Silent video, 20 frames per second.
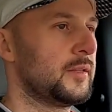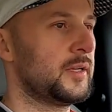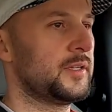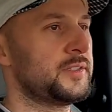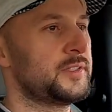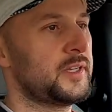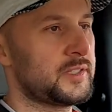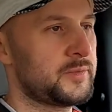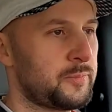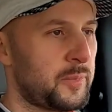
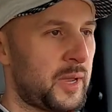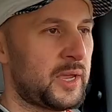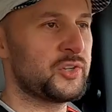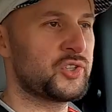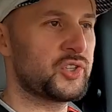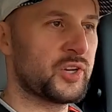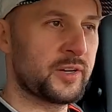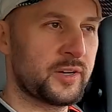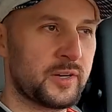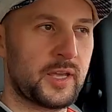The
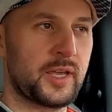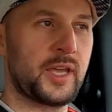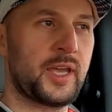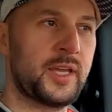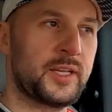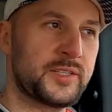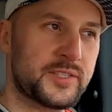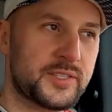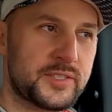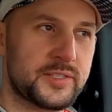suspension
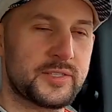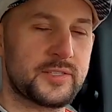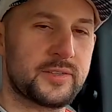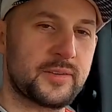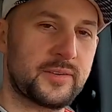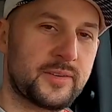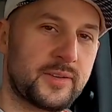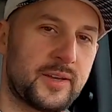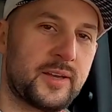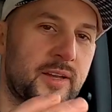
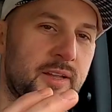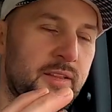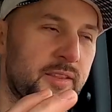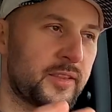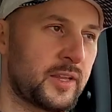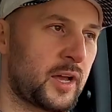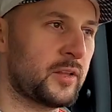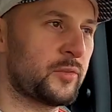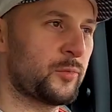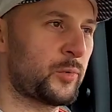is
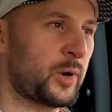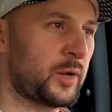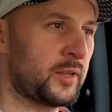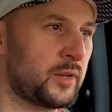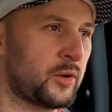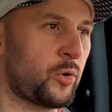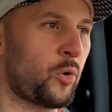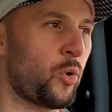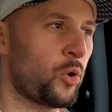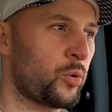not
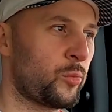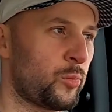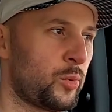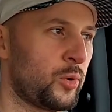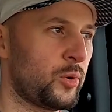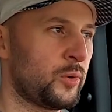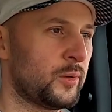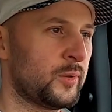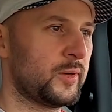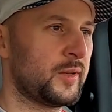really
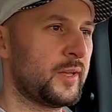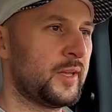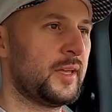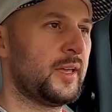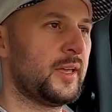horrible,